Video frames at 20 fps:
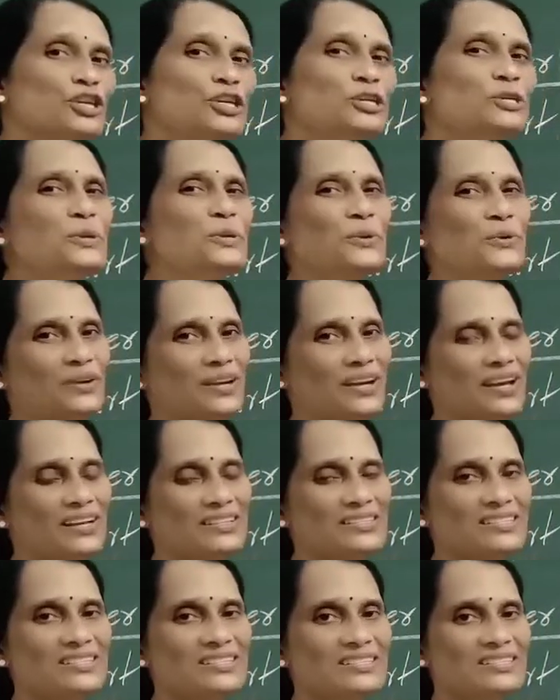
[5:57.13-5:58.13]
known
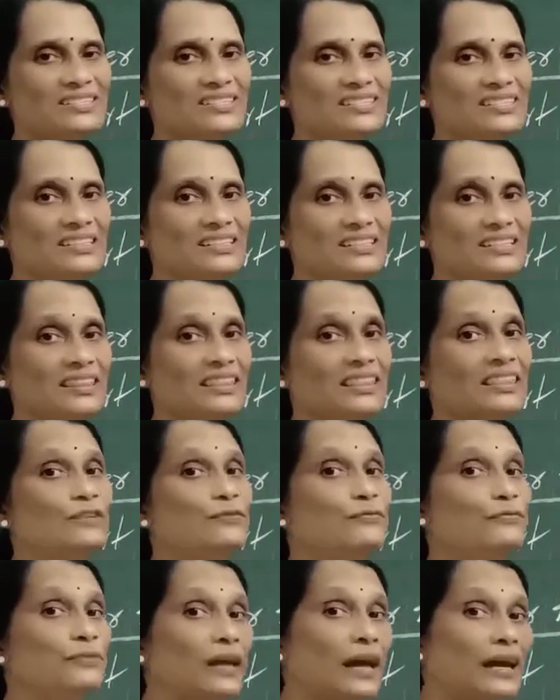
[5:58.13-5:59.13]
as? That
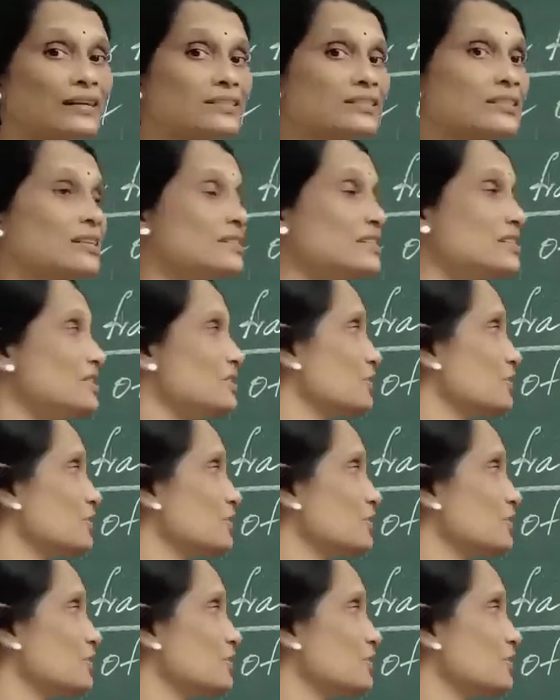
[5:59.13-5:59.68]
fraction is